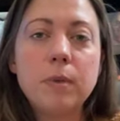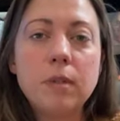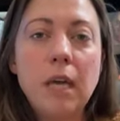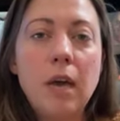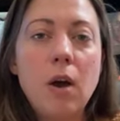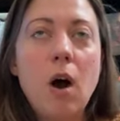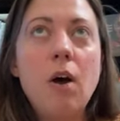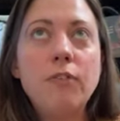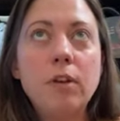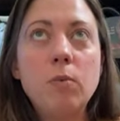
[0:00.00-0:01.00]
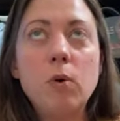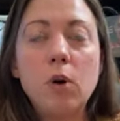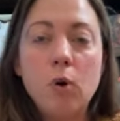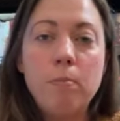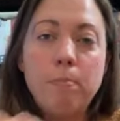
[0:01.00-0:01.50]
They often will
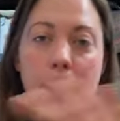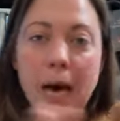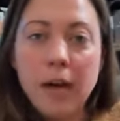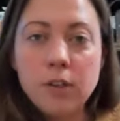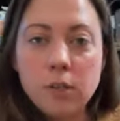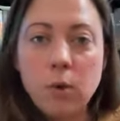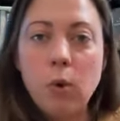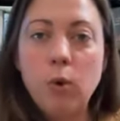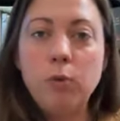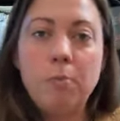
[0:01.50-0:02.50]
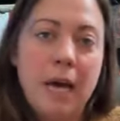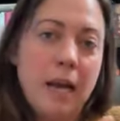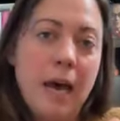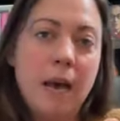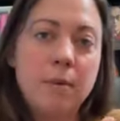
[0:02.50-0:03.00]
go back to old
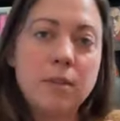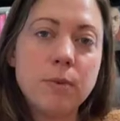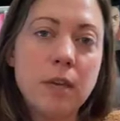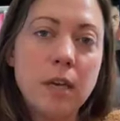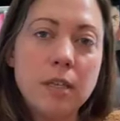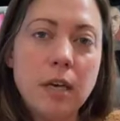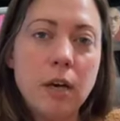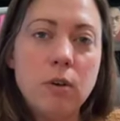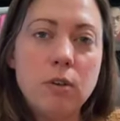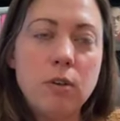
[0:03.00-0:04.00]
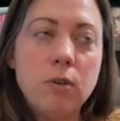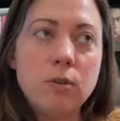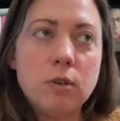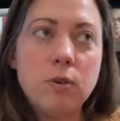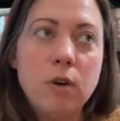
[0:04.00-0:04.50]
bad habits when they get tired too.
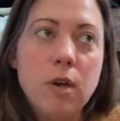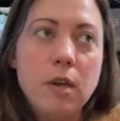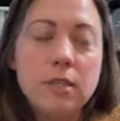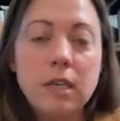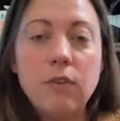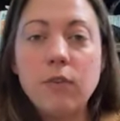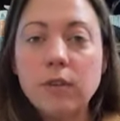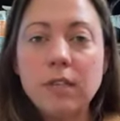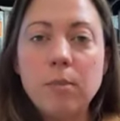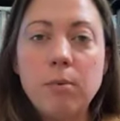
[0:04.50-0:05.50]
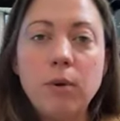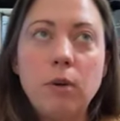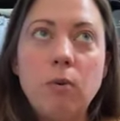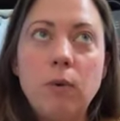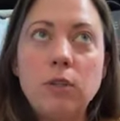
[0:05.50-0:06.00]
So say, for example,
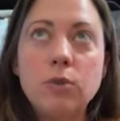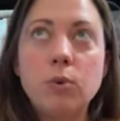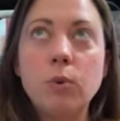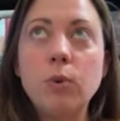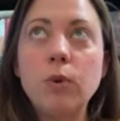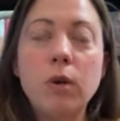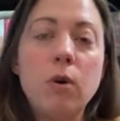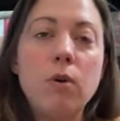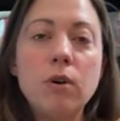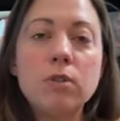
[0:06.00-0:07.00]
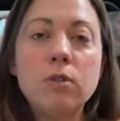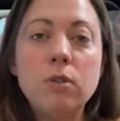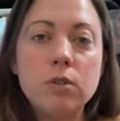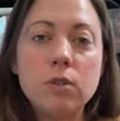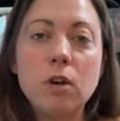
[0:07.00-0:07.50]
you're reschooling a horse who
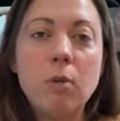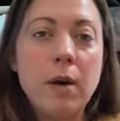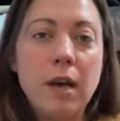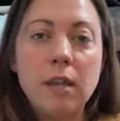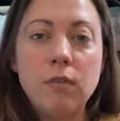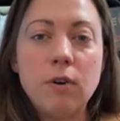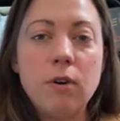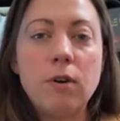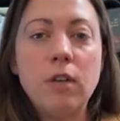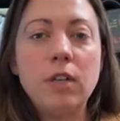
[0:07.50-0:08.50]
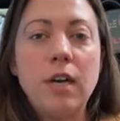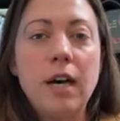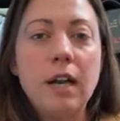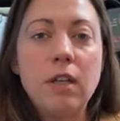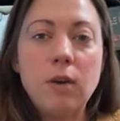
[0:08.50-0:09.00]
used to go behind the vertical a
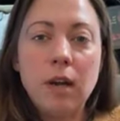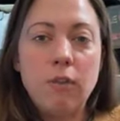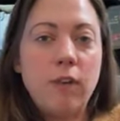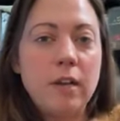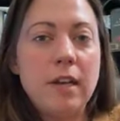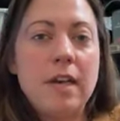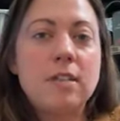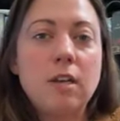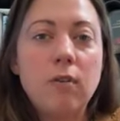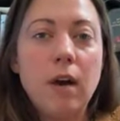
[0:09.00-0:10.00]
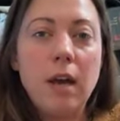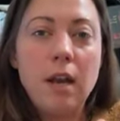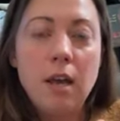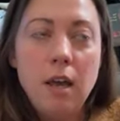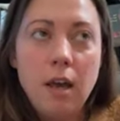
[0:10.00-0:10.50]
lot and you had a fantastic
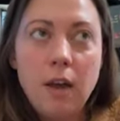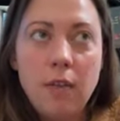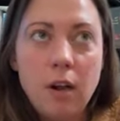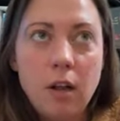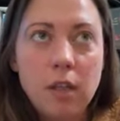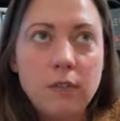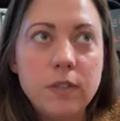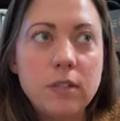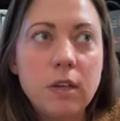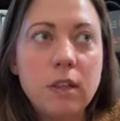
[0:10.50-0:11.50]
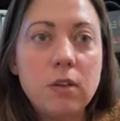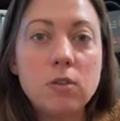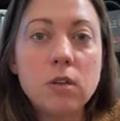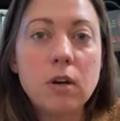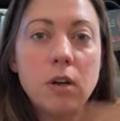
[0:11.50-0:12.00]
ride, and then all of a sudden they're
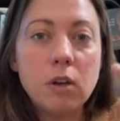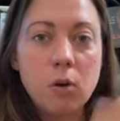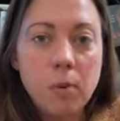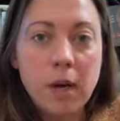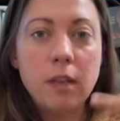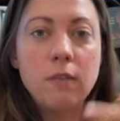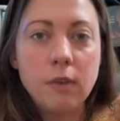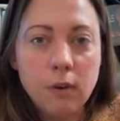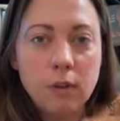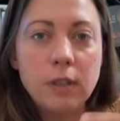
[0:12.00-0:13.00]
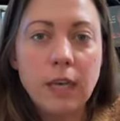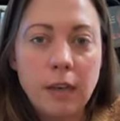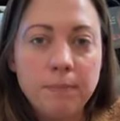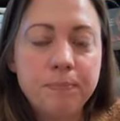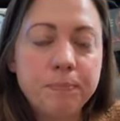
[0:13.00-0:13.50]
starting to go behind the vertical
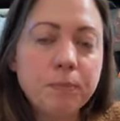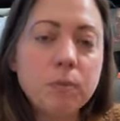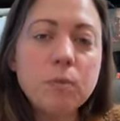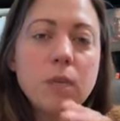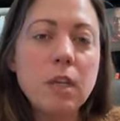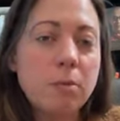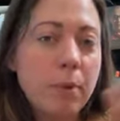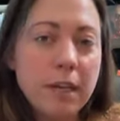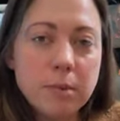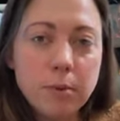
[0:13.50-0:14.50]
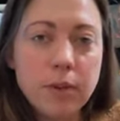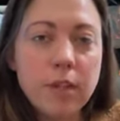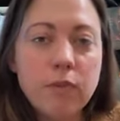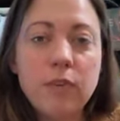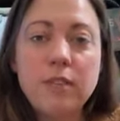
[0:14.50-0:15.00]
again. It's possible
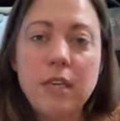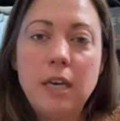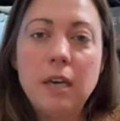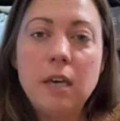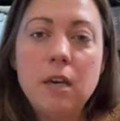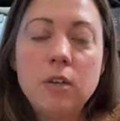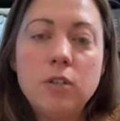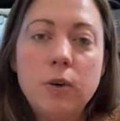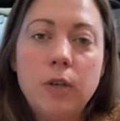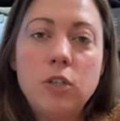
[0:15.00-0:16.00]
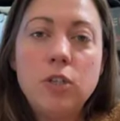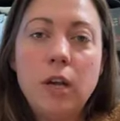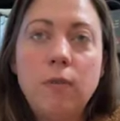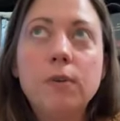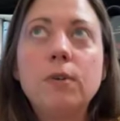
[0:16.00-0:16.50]
that it's fatigue. So in
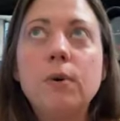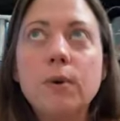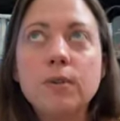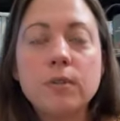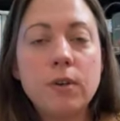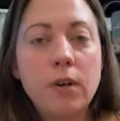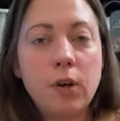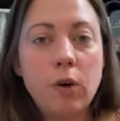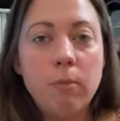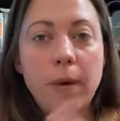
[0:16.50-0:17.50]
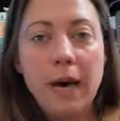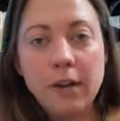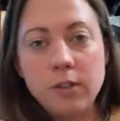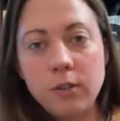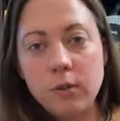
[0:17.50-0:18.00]
general, horses are going to go
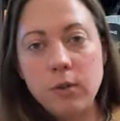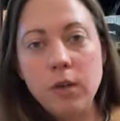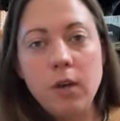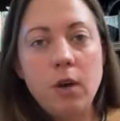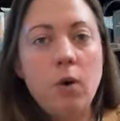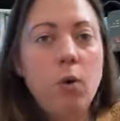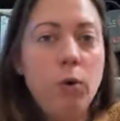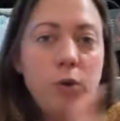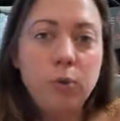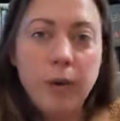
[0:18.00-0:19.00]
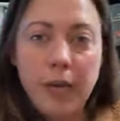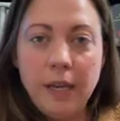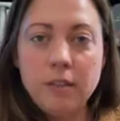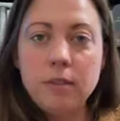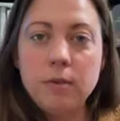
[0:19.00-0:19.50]
back to old
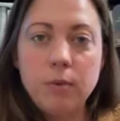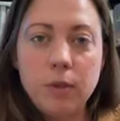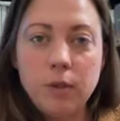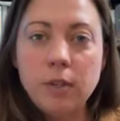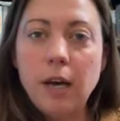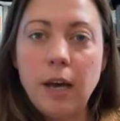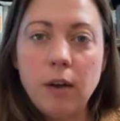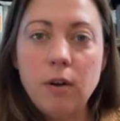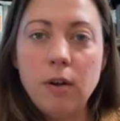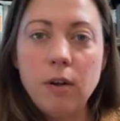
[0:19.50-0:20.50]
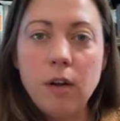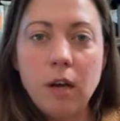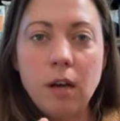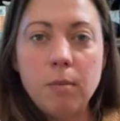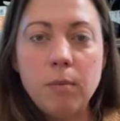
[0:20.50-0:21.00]
ways when they're tired
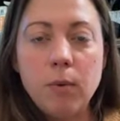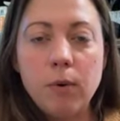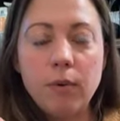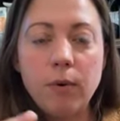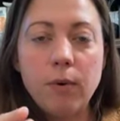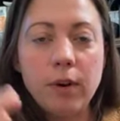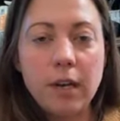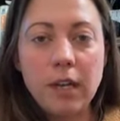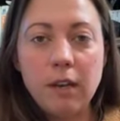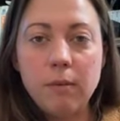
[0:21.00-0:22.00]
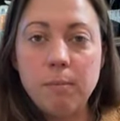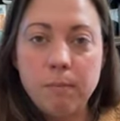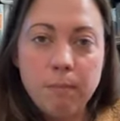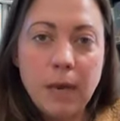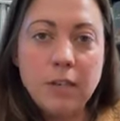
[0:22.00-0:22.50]
or getting
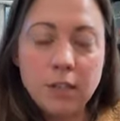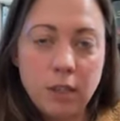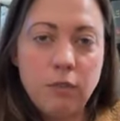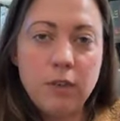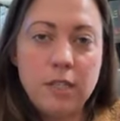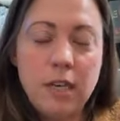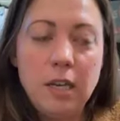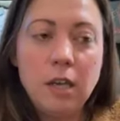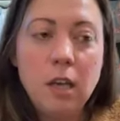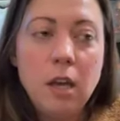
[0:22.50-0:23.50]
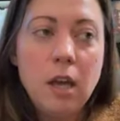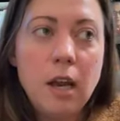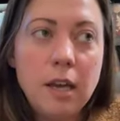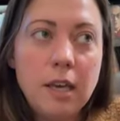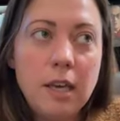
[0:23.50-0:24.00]
mentally fatigued.
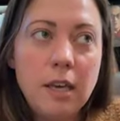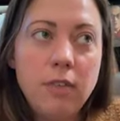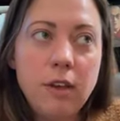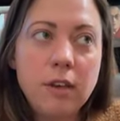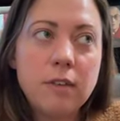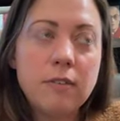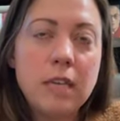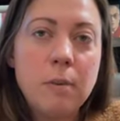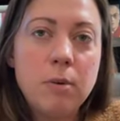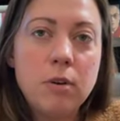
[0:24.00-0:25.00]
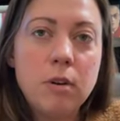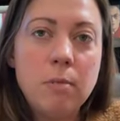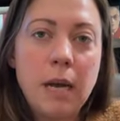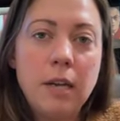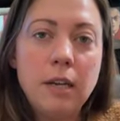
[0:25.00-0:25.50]
And a key thing to keep it
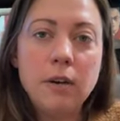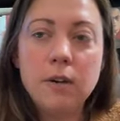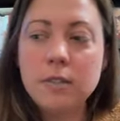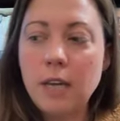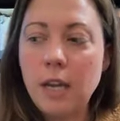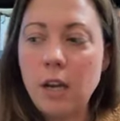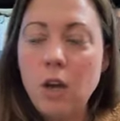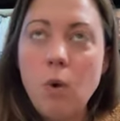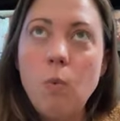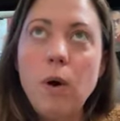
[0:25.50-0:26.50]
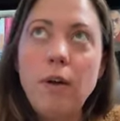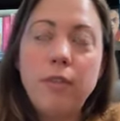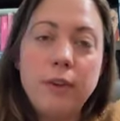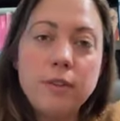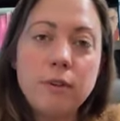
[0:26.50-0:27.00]
in mind here is that
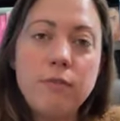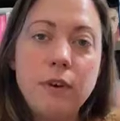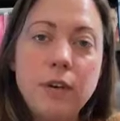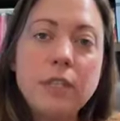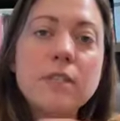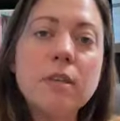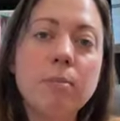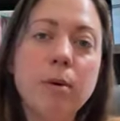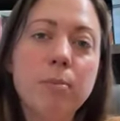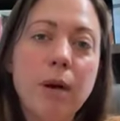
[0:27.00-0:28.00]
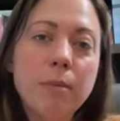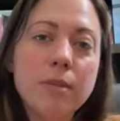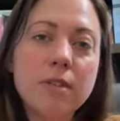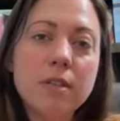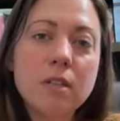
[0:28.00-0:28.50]
while these are very simple
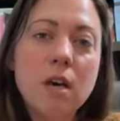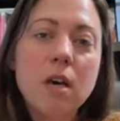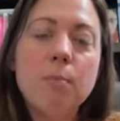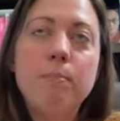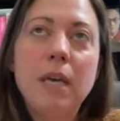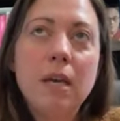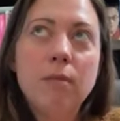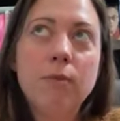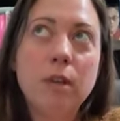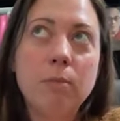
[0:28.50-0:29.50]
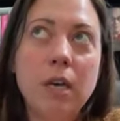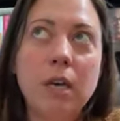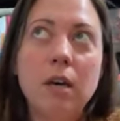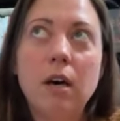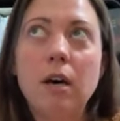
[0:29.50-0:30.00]
premises, being
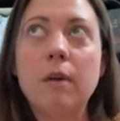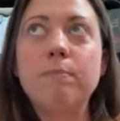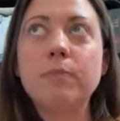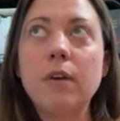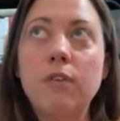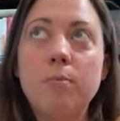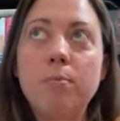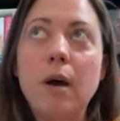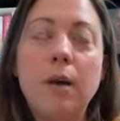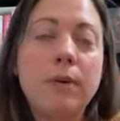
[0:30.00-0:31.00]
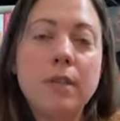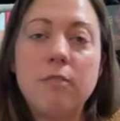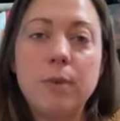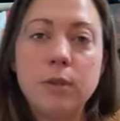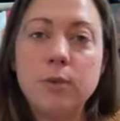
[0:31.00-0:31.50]
rhythmic, I always
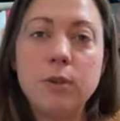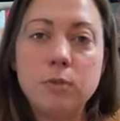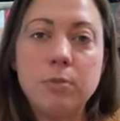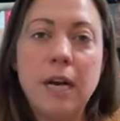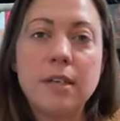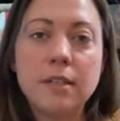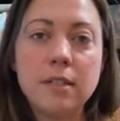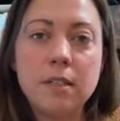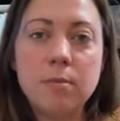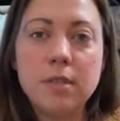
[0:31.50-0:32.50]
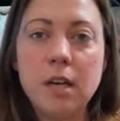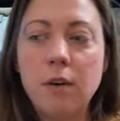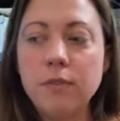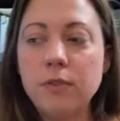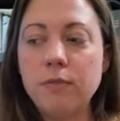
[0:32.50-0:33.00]
have my students practice it
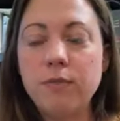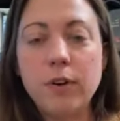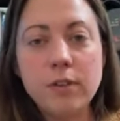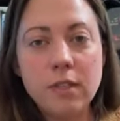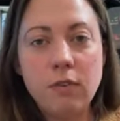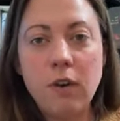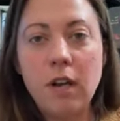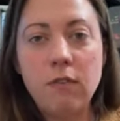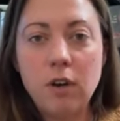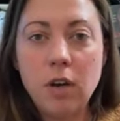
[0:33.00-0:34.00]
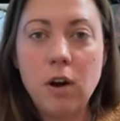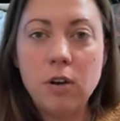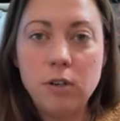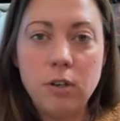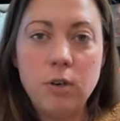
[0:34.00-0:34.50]
themselves. First, they find it very
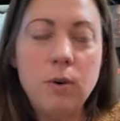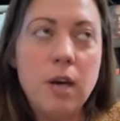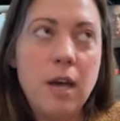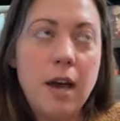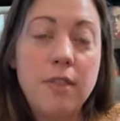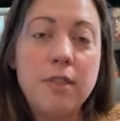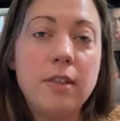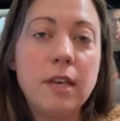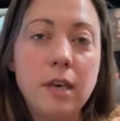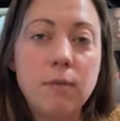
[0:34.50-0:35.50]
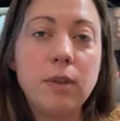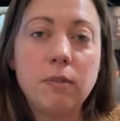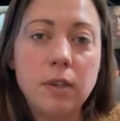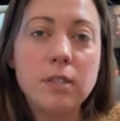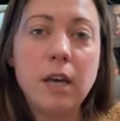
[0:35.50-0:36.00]
hard to do, and then they get
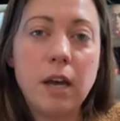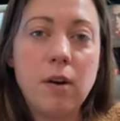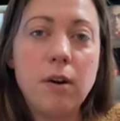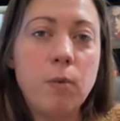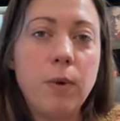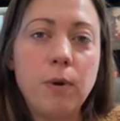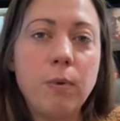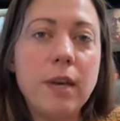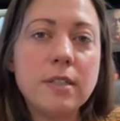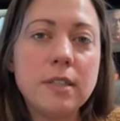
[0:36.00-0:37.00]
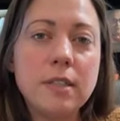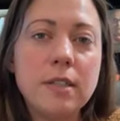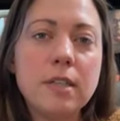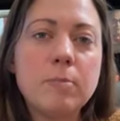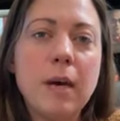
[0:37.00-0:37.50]
really, really tired in weird ways they
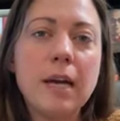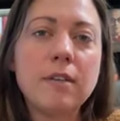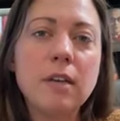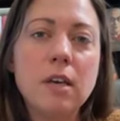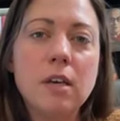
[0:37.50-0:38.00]
didn't expect.